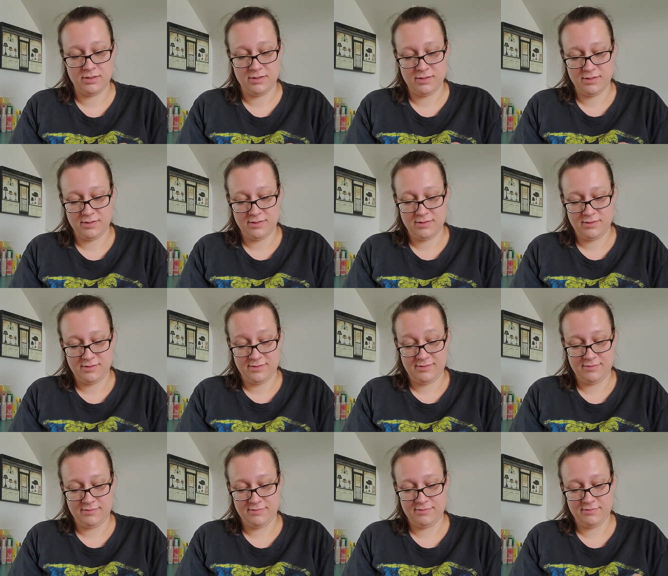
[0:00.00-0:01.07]

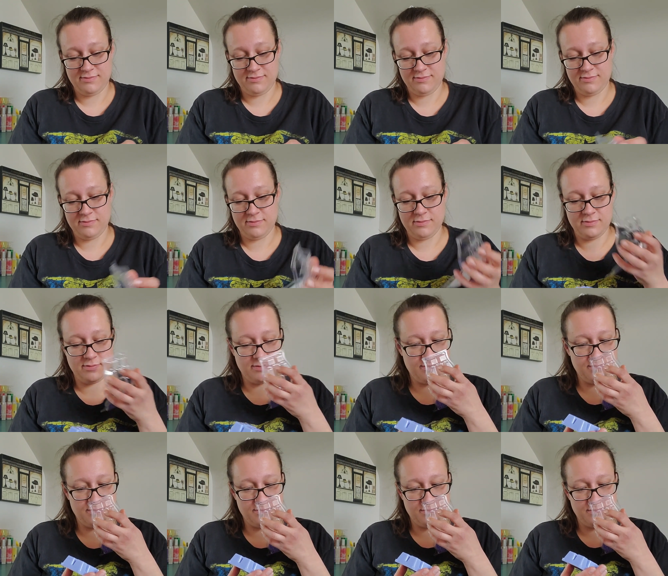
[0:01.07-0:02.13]

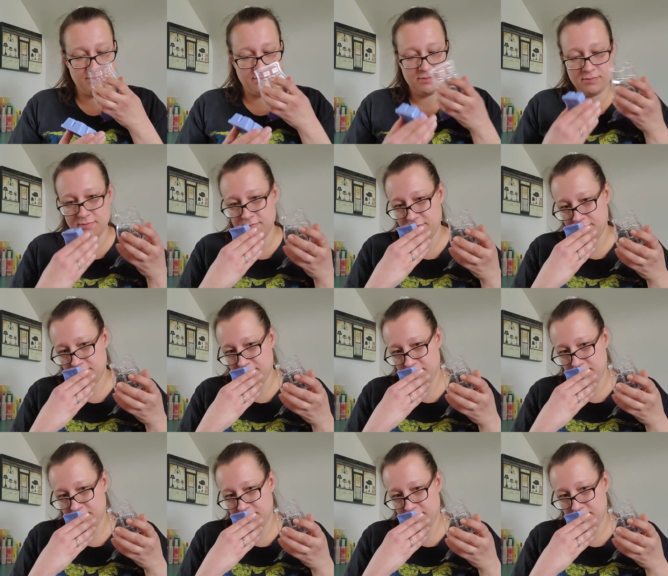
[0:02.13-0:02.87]
[no speech]